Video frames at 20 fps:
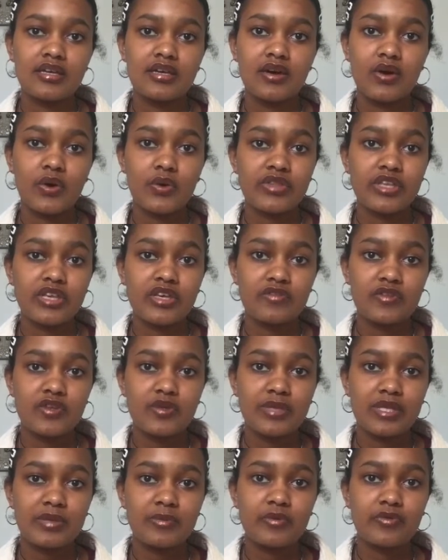Only a few
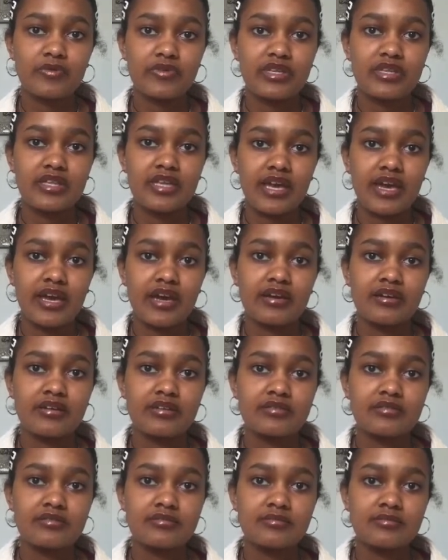people really care.
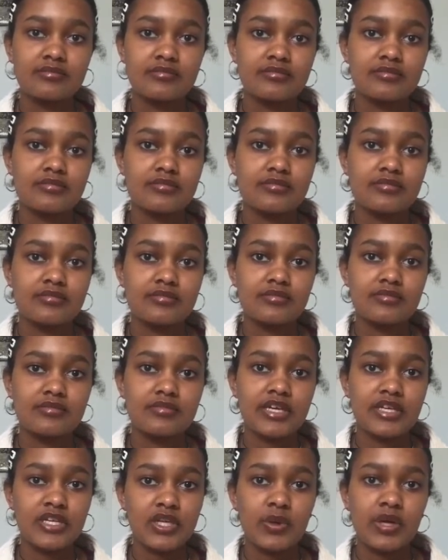
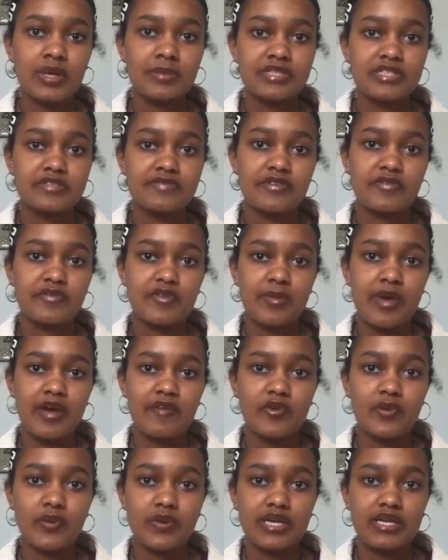I know I'm different from
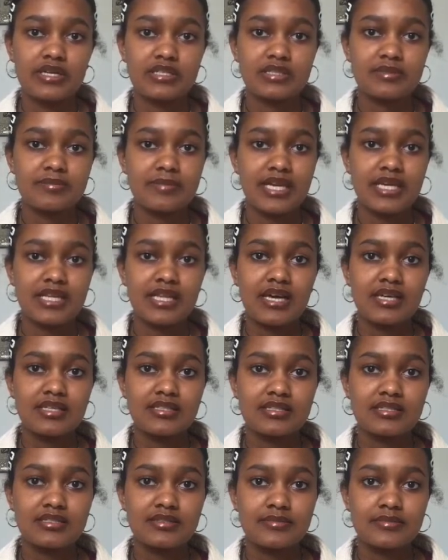everyone else in my
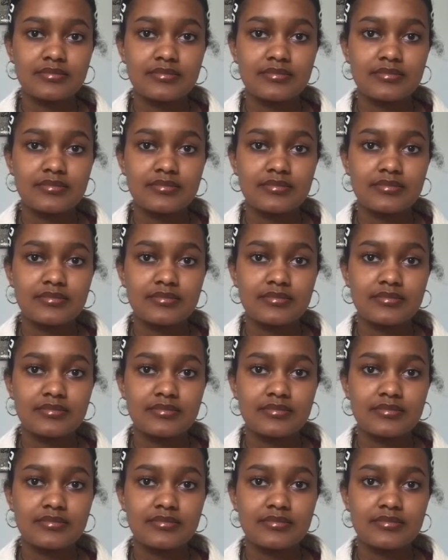class.